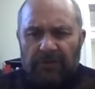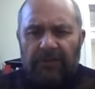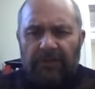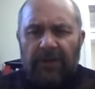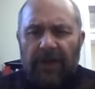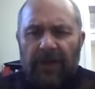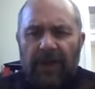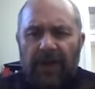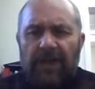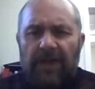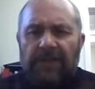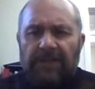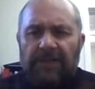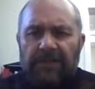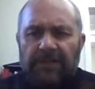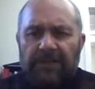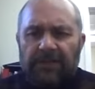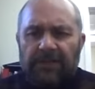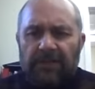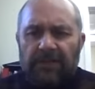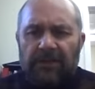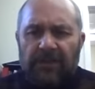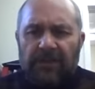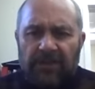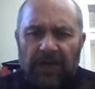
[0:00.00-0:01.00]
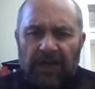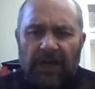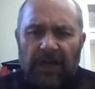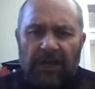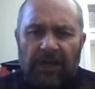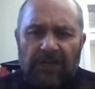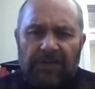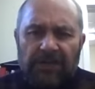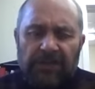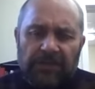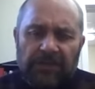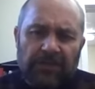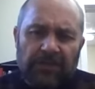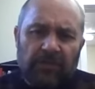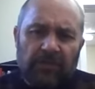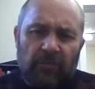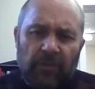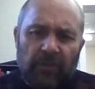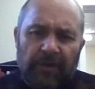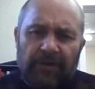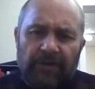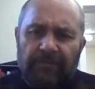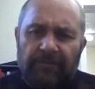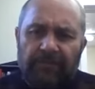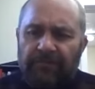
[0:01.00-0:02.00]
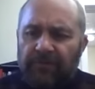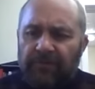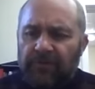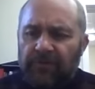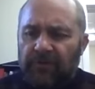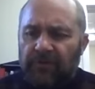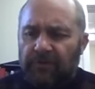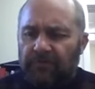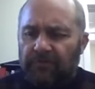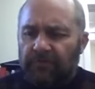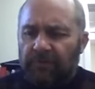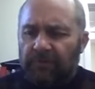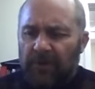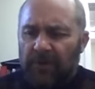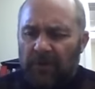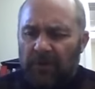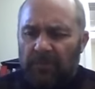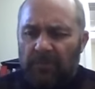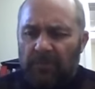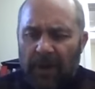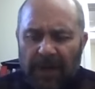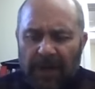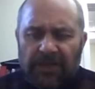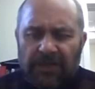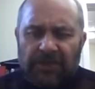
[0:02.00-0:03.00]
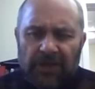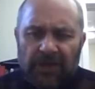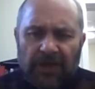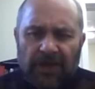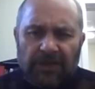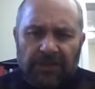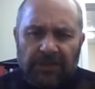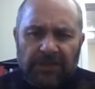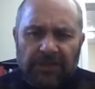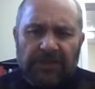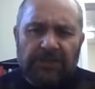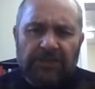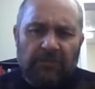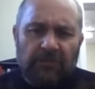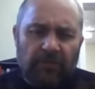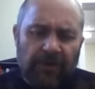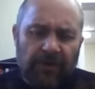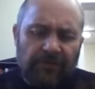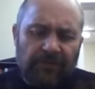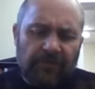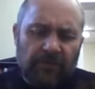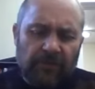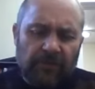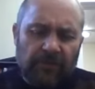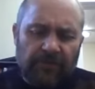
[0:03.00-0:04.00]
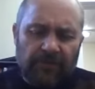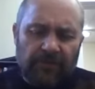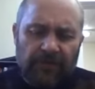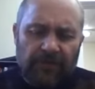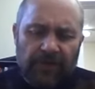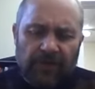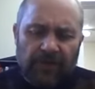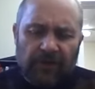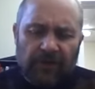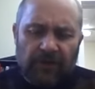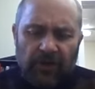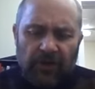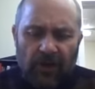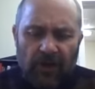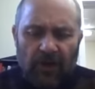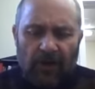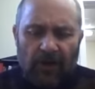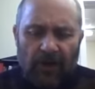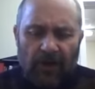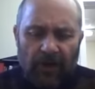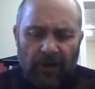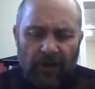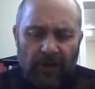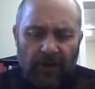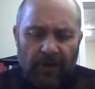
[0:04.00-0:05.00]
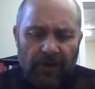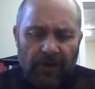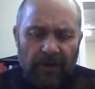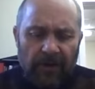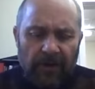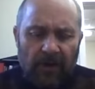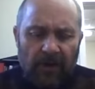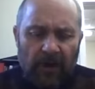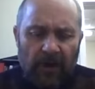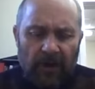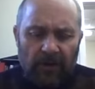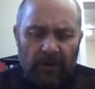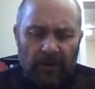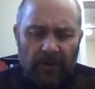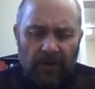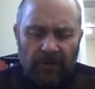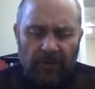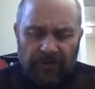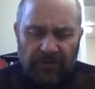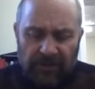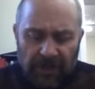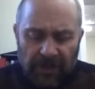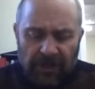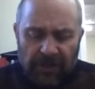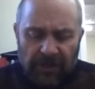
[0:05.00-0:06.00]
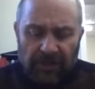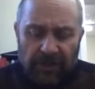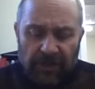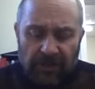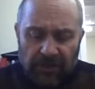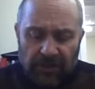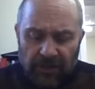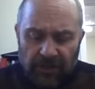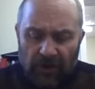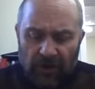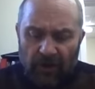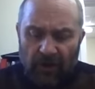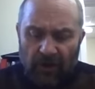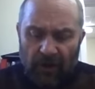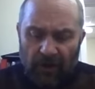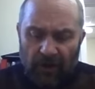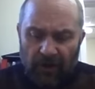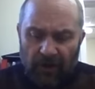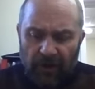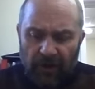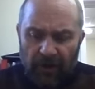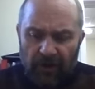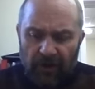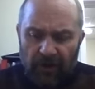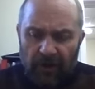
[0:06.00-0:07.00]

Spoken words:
it is that the main challenges that we've suffered this year, or seen this year,